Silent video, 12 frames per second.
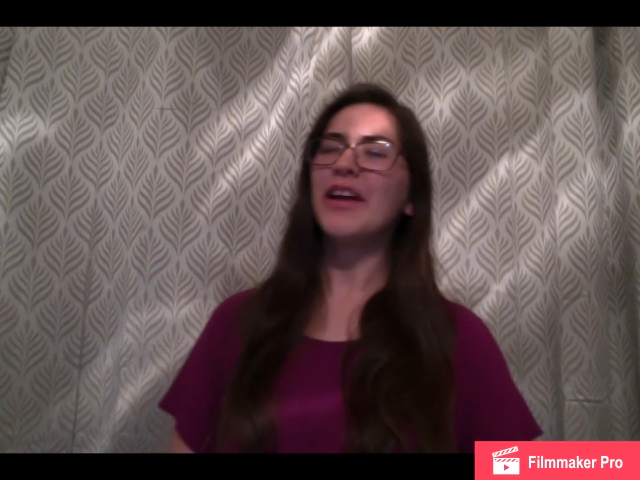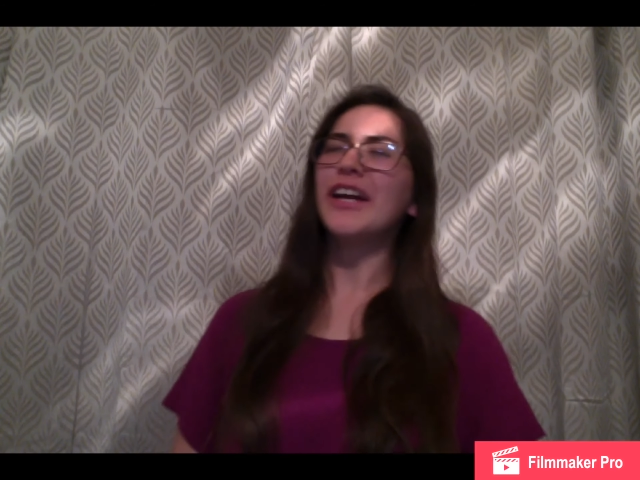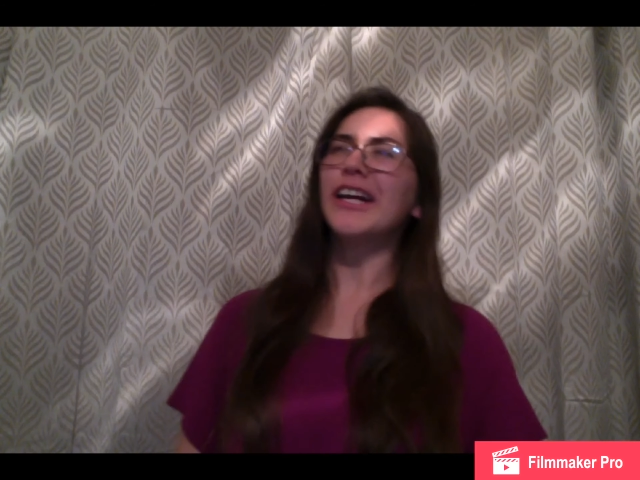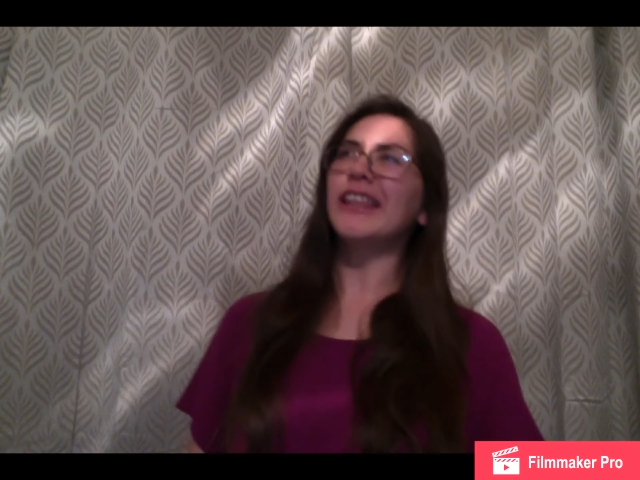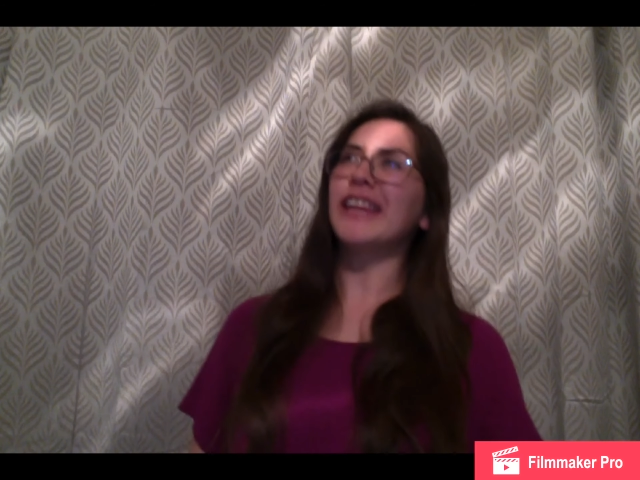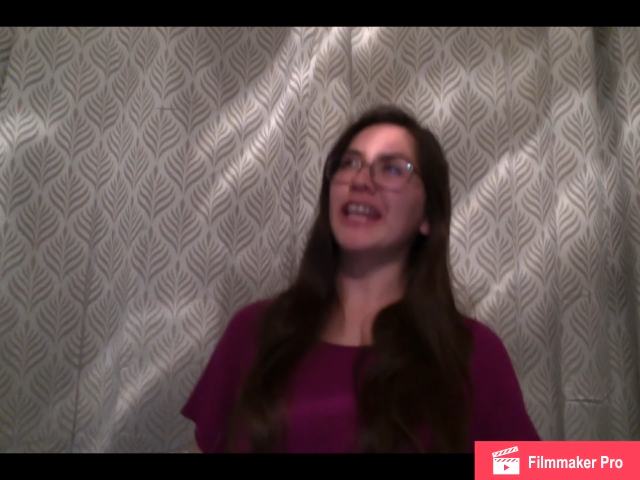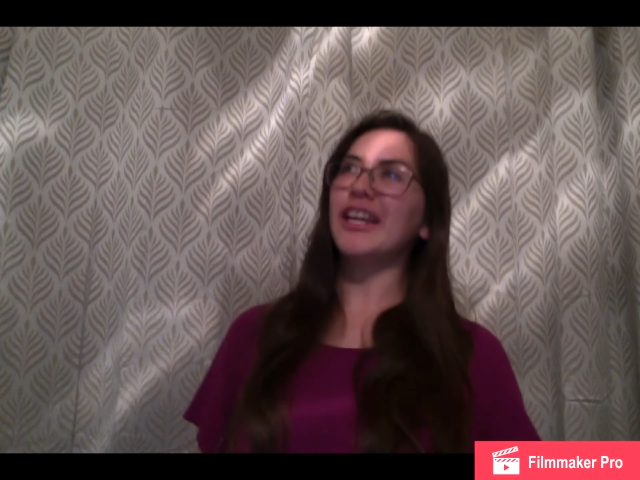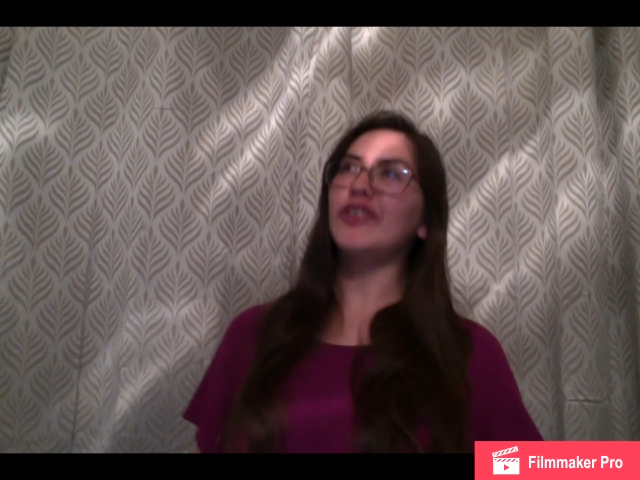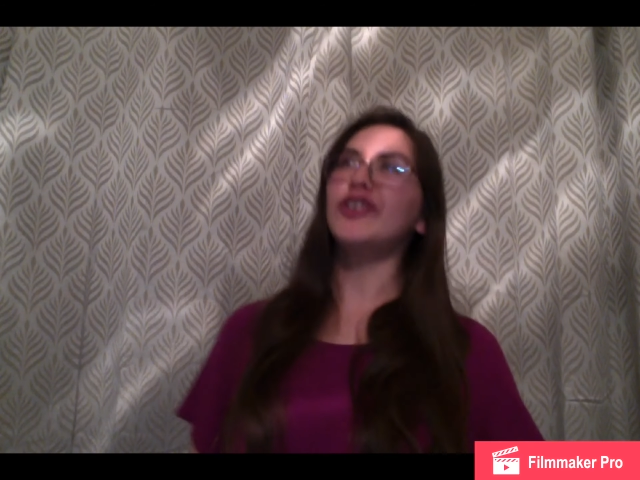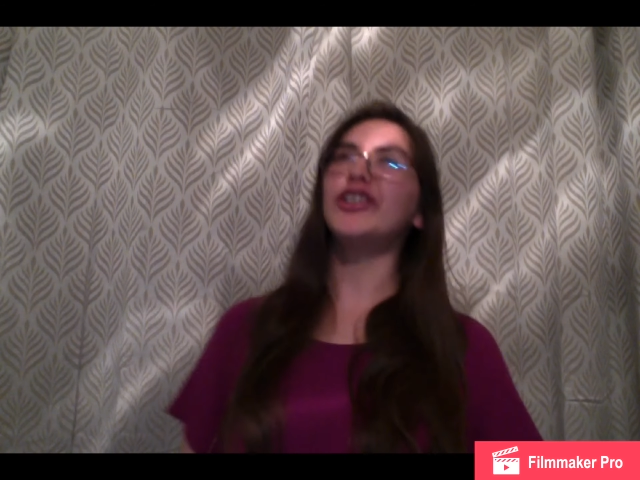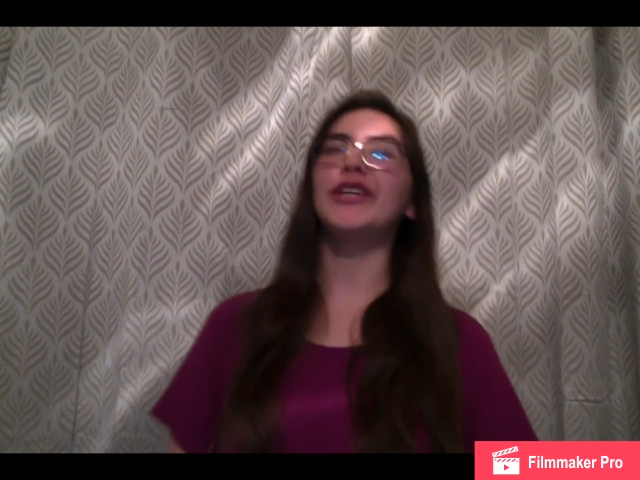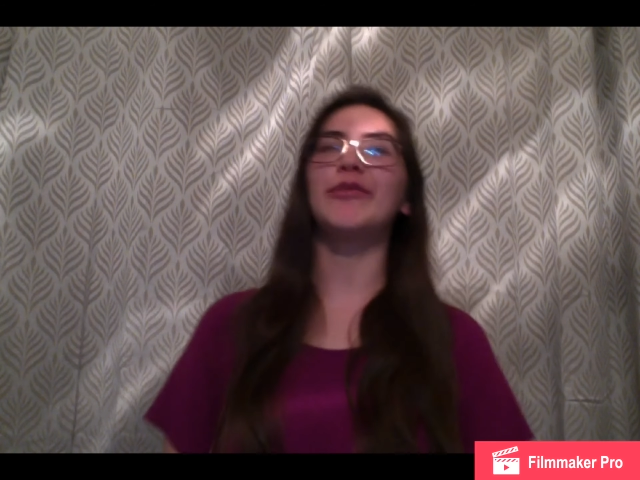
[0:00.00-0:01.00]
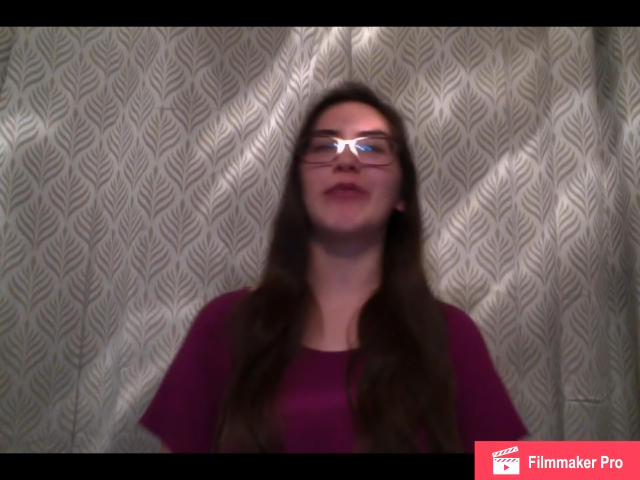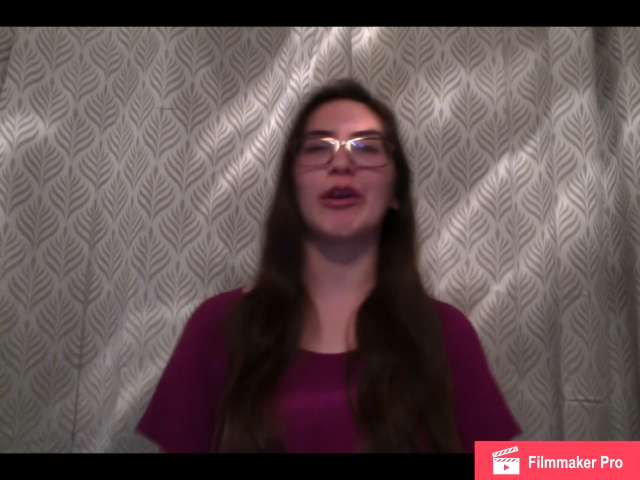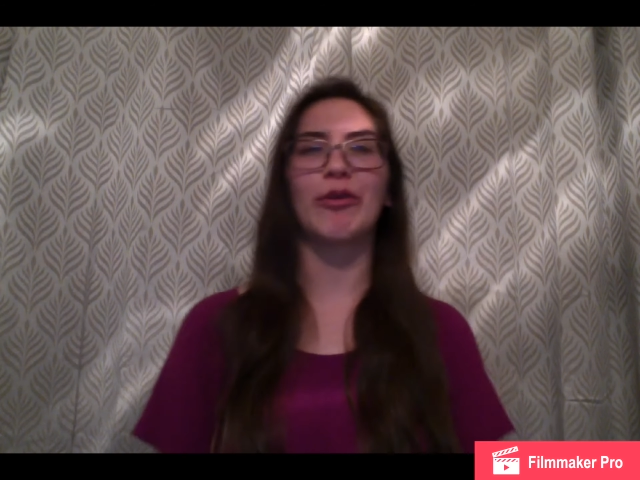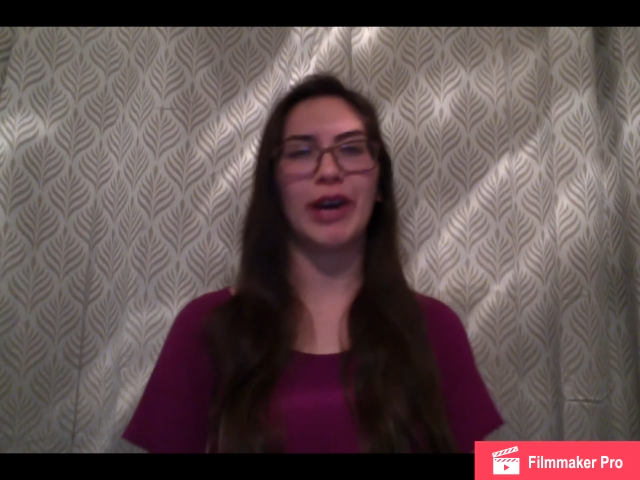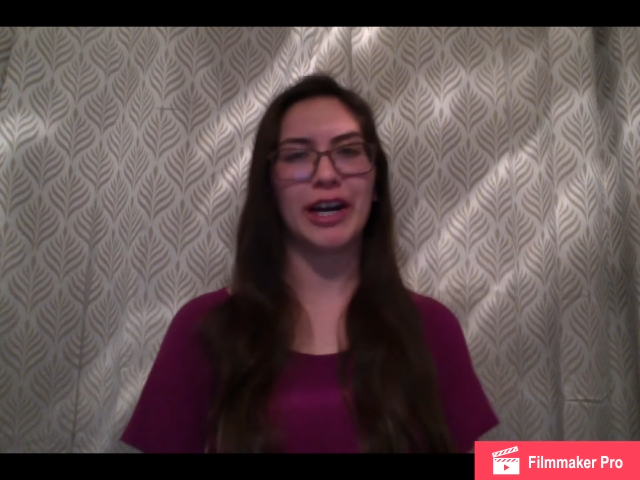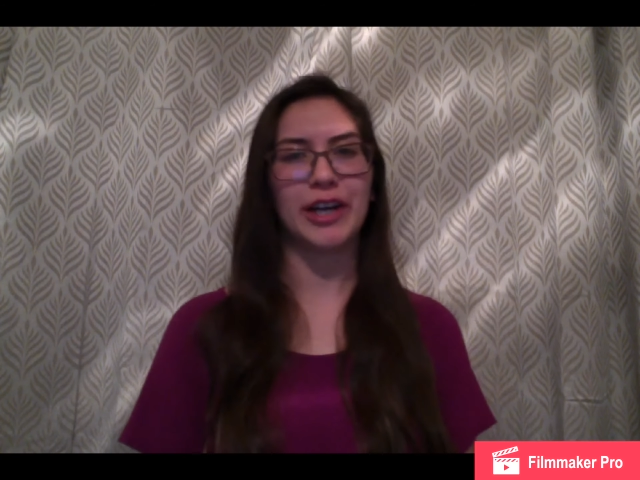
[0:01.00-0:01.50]
they usually
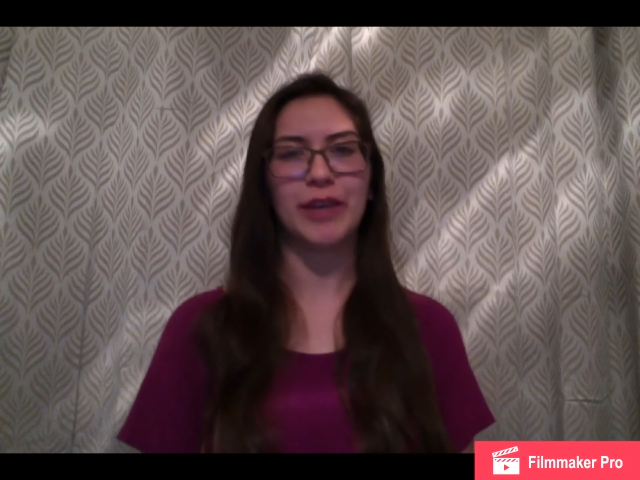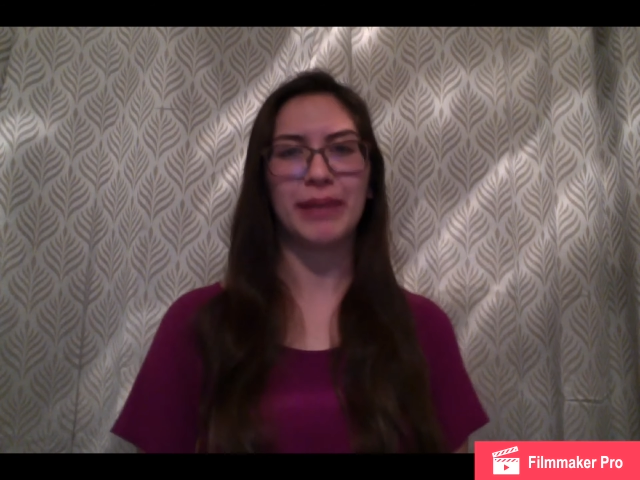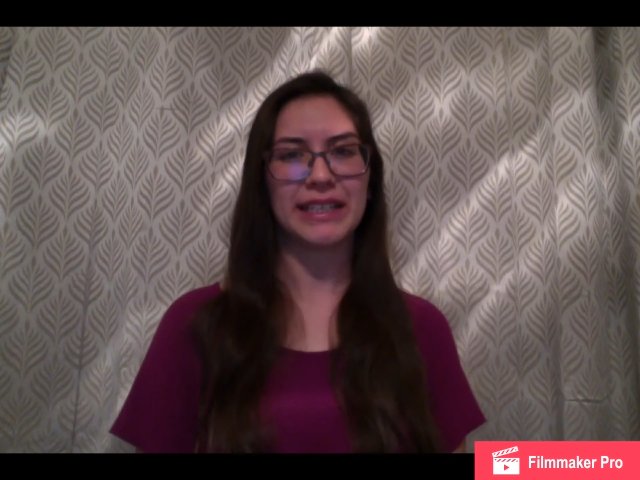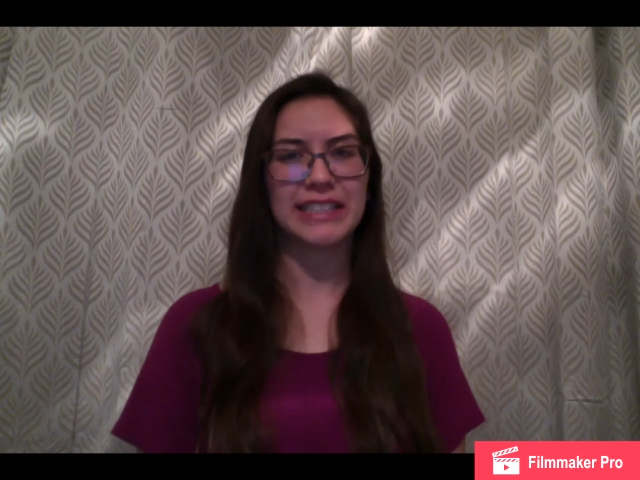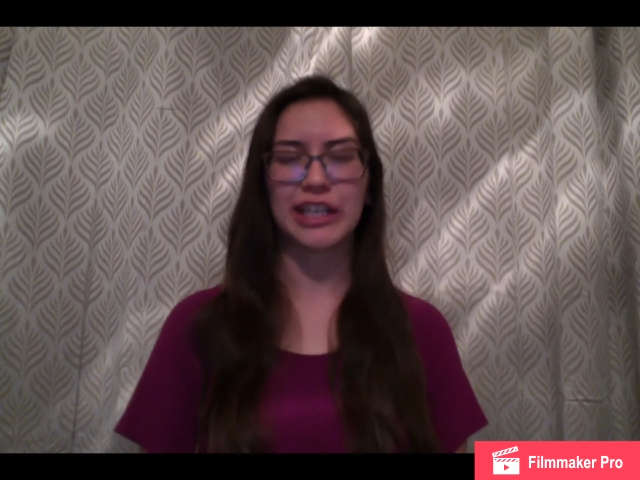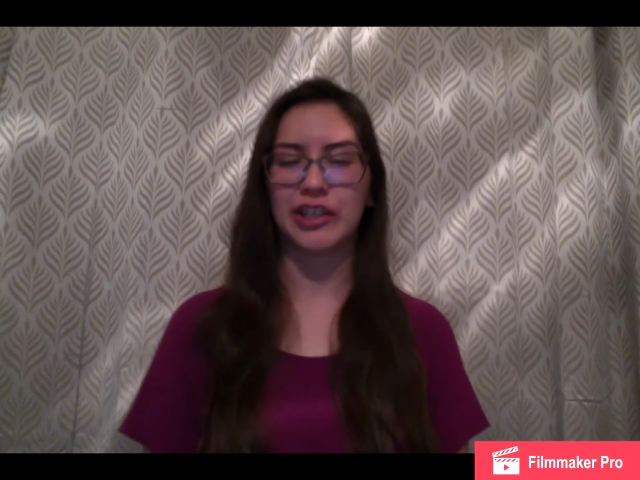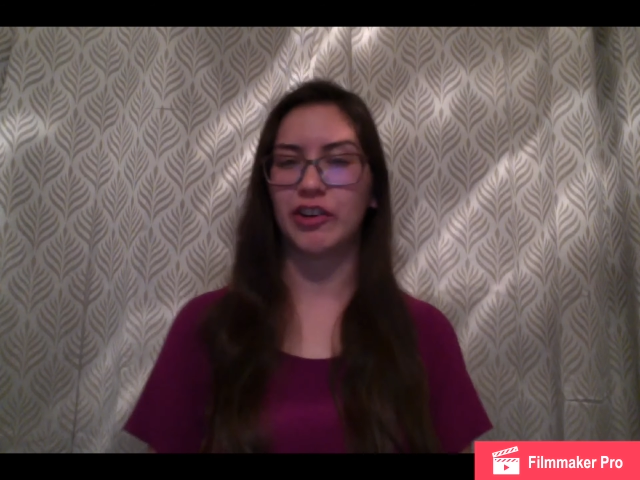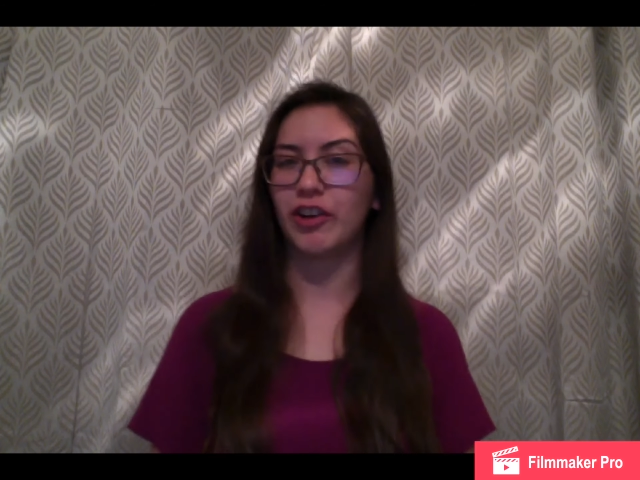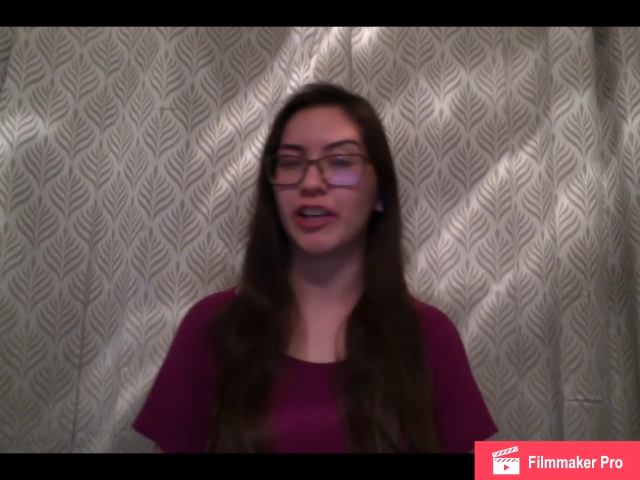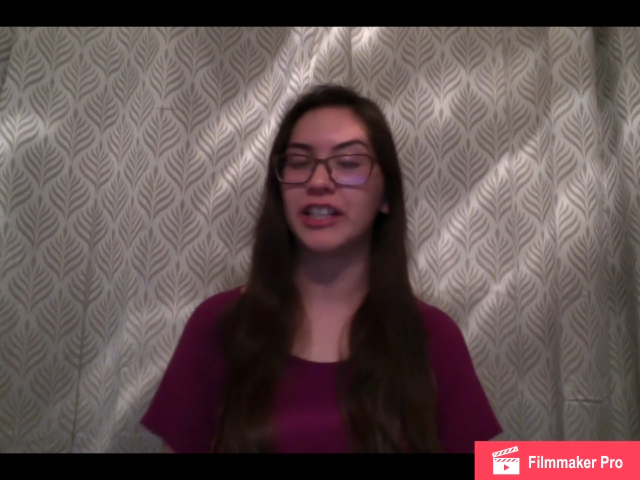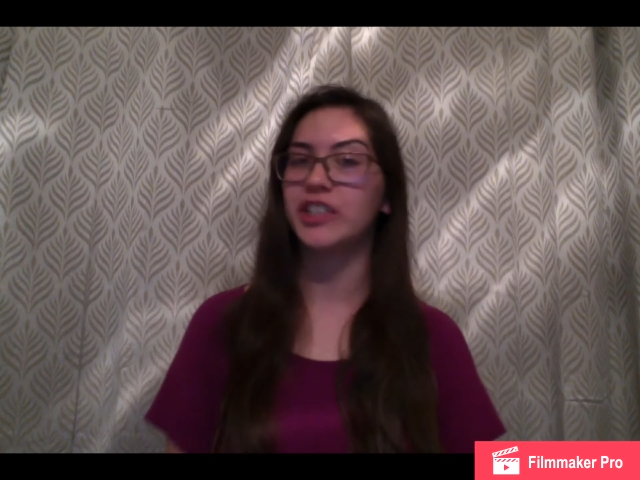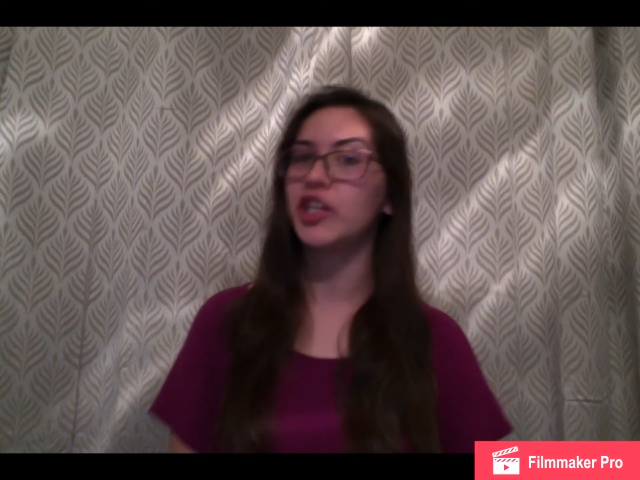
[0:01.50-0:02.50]
require basic knowledge